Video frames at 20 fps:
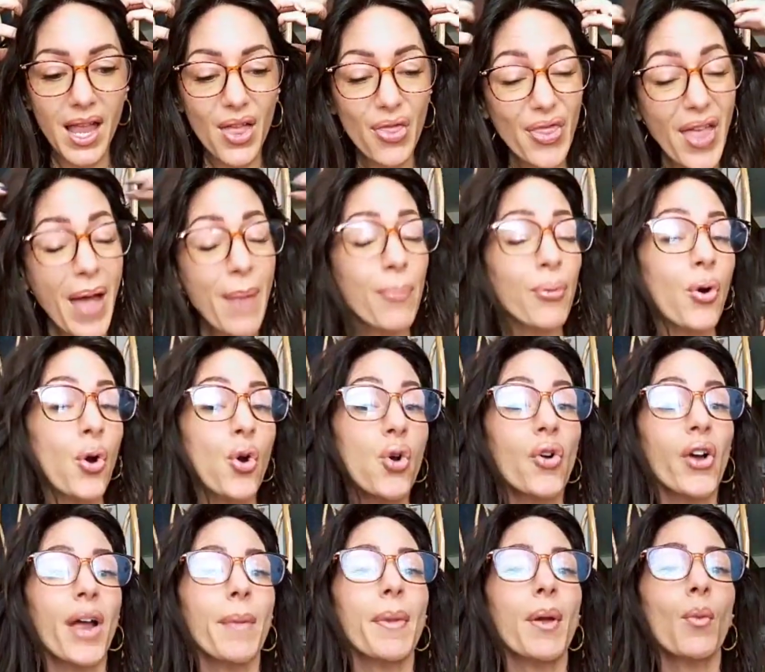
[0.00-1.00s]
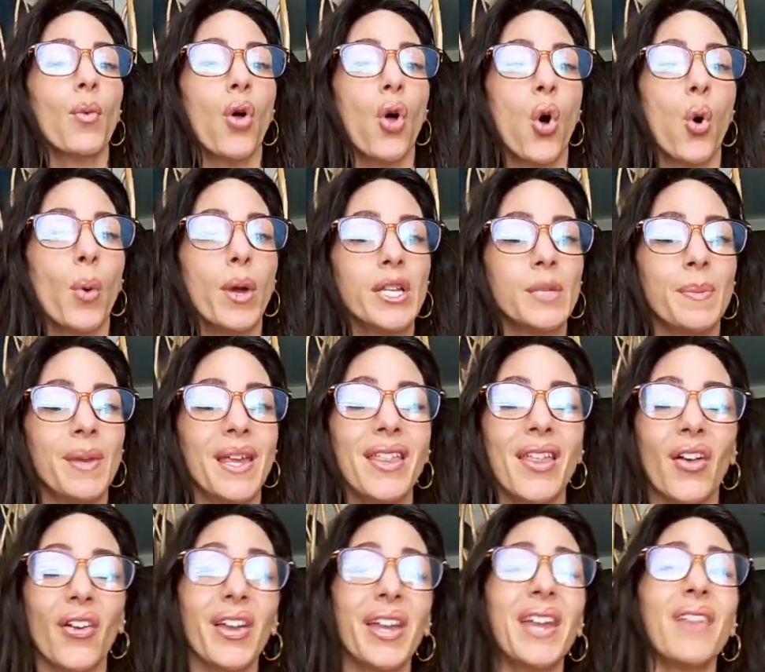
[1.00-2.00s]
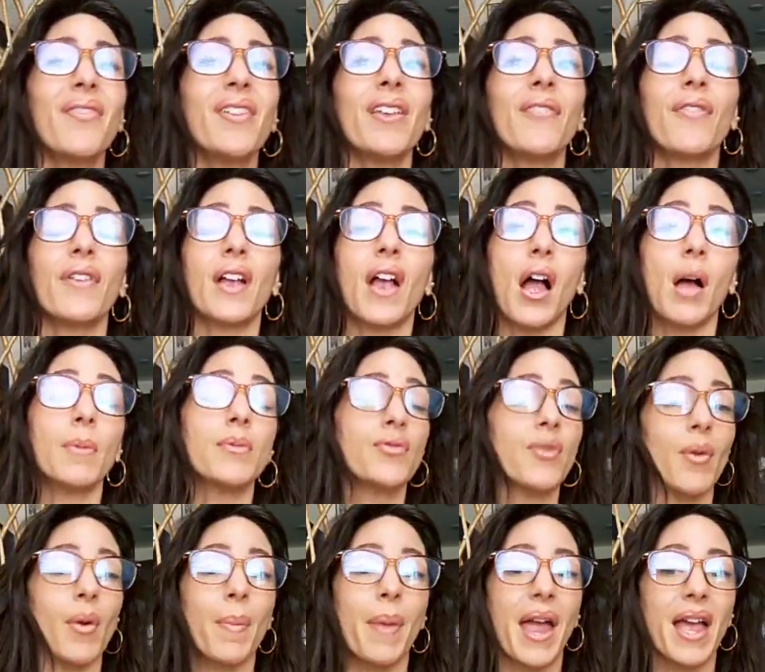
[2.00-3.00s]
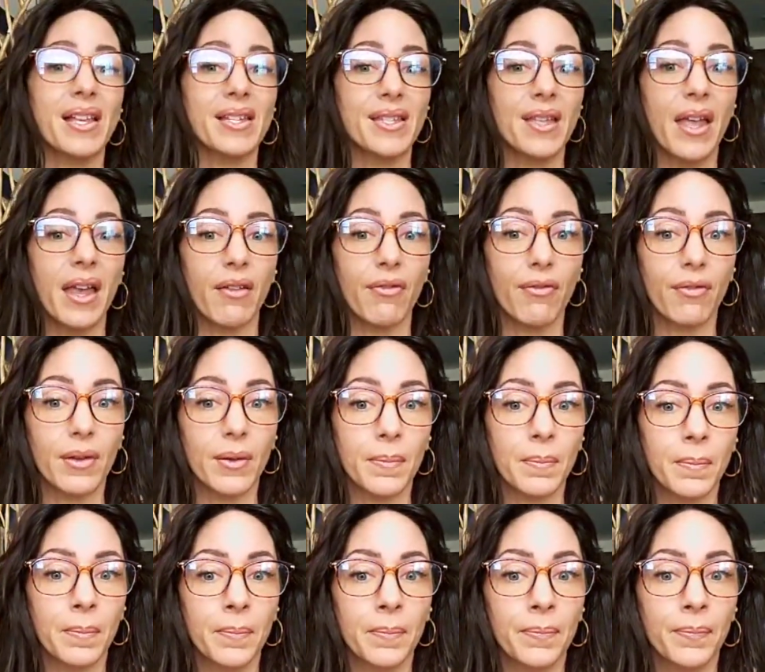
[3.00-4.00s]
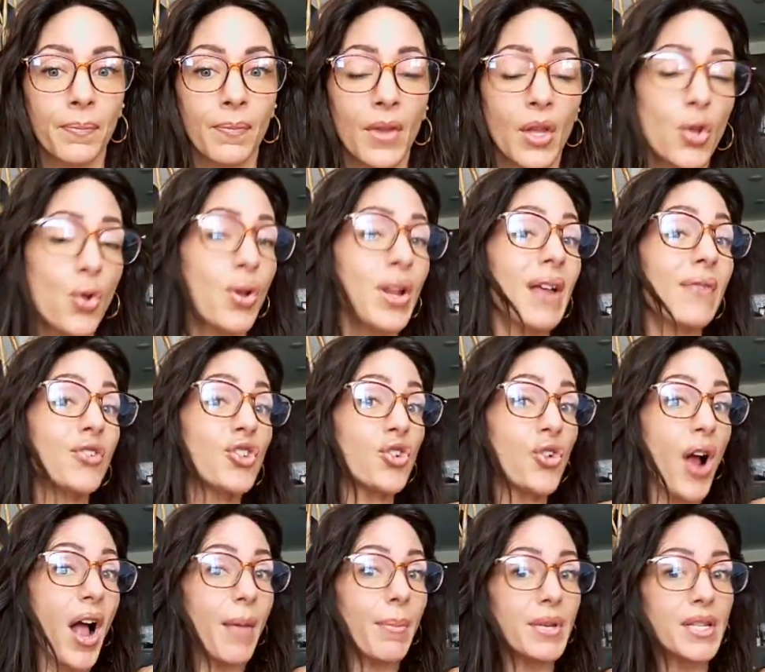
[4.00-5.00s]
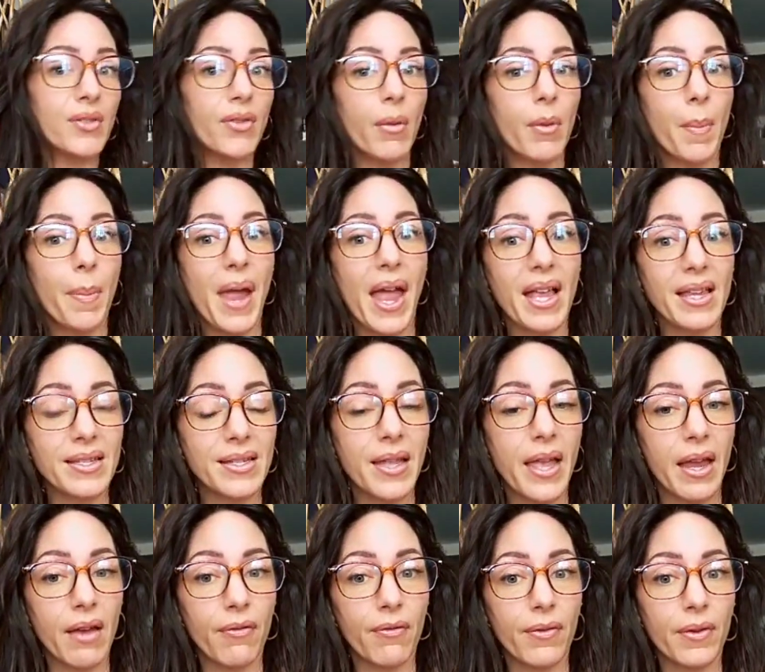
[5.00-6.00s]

that programming will always be there, even if it comes from a past life. You could have traumas from a past life.